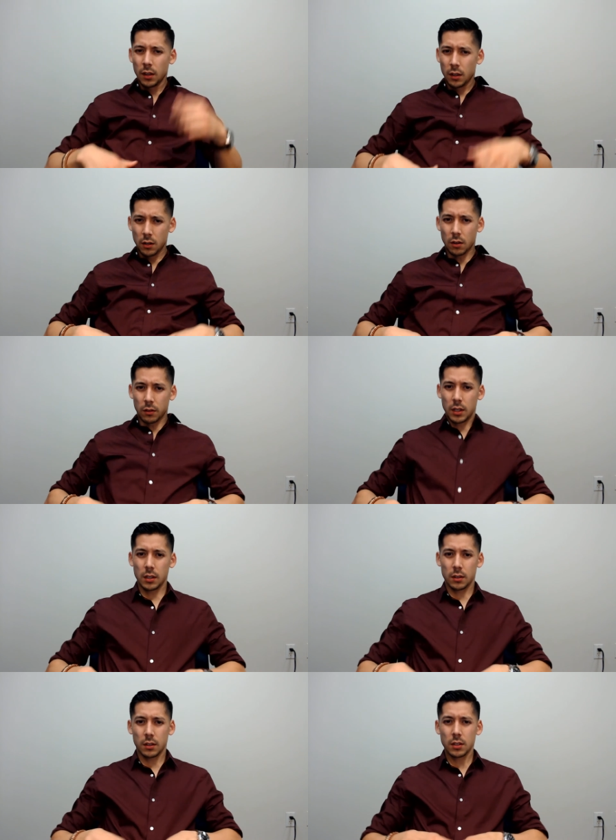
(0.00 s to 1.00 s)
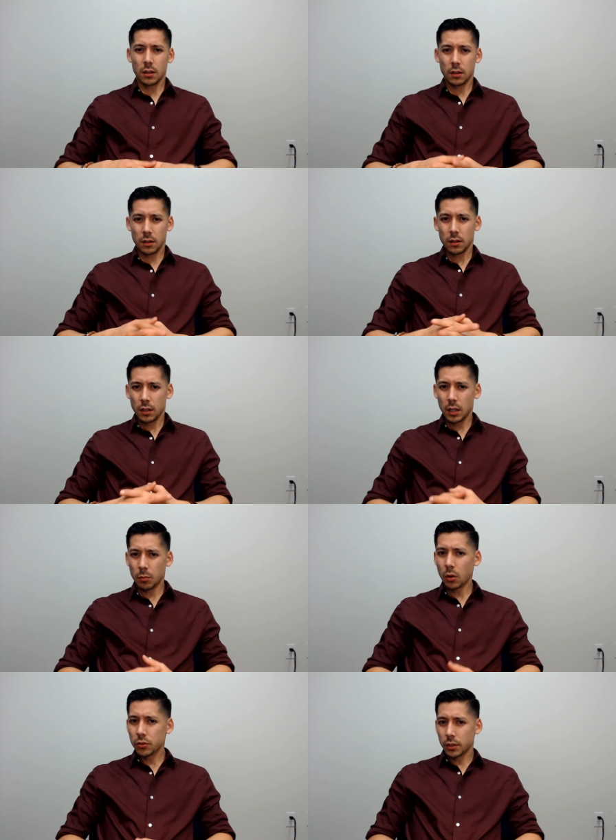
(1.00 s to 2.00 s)
No, these, these are
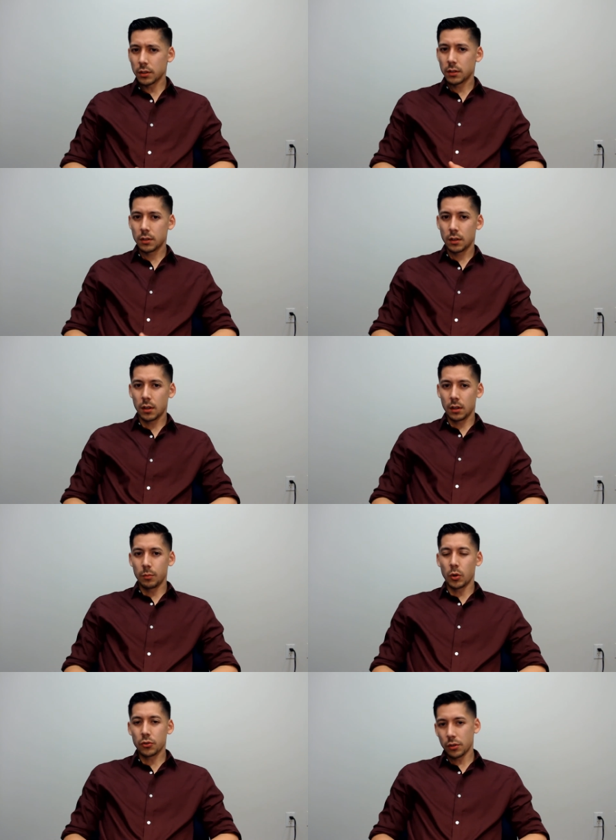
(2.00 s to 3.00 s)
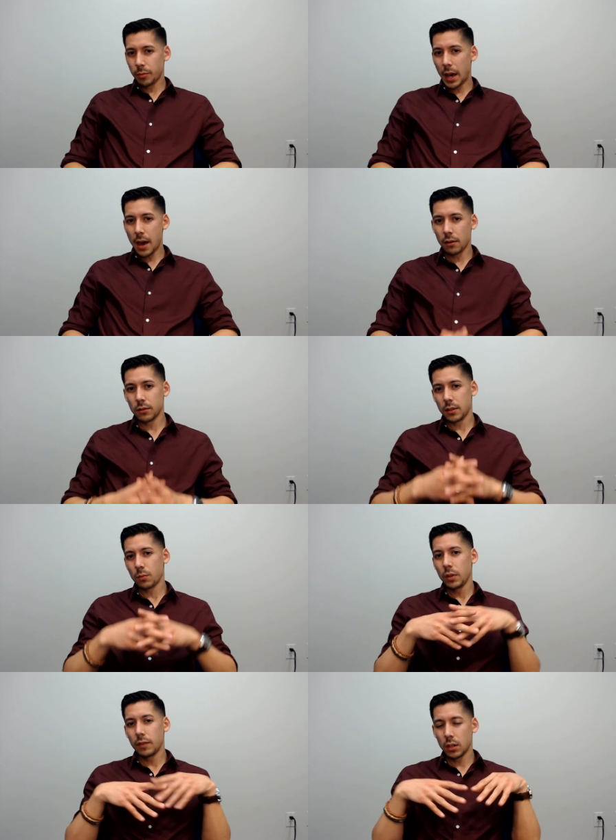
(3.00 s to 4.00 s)
emotions and emotional patterns that
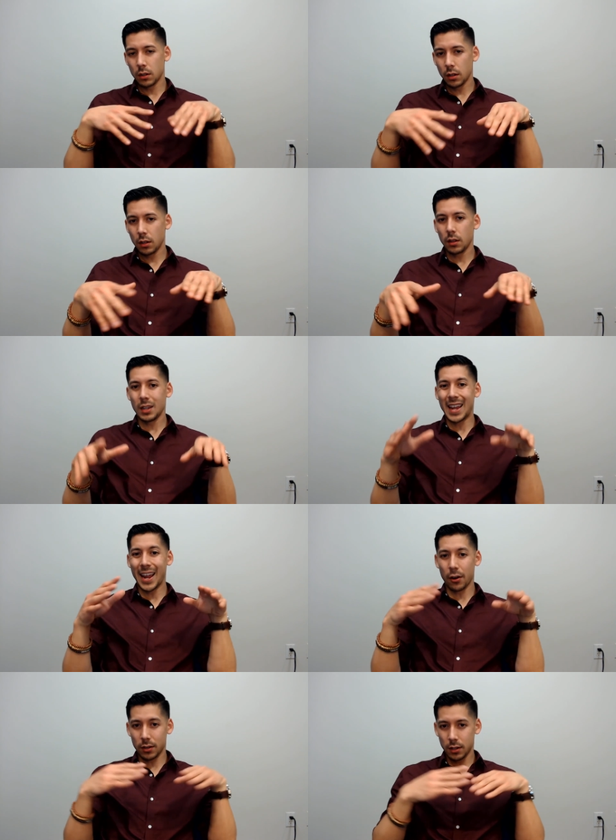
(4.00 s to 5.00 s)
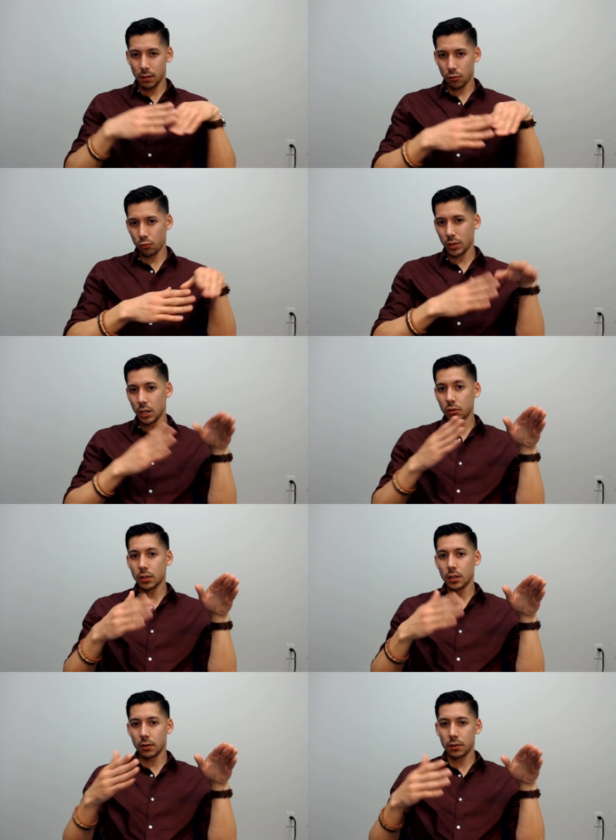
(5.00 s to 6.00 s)
we've in, inherited through years and
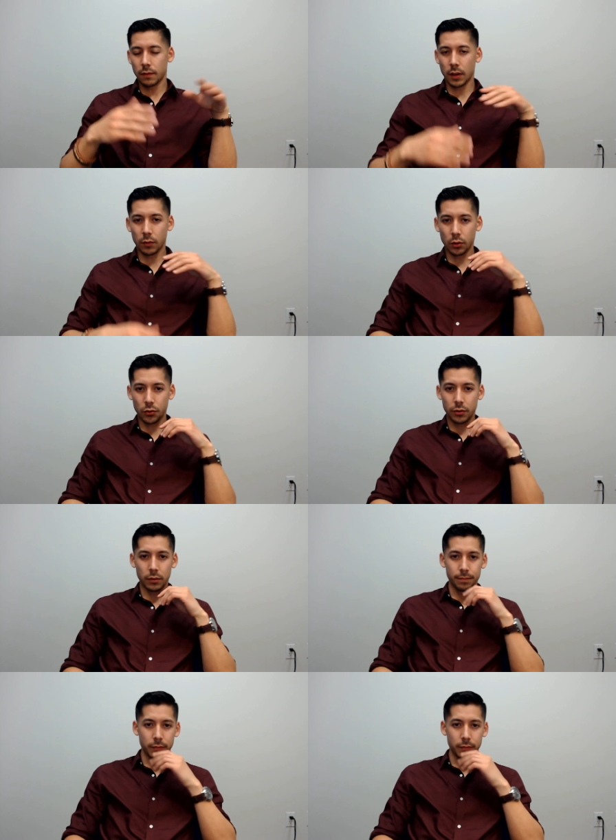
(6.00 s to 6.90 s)
years of evolution.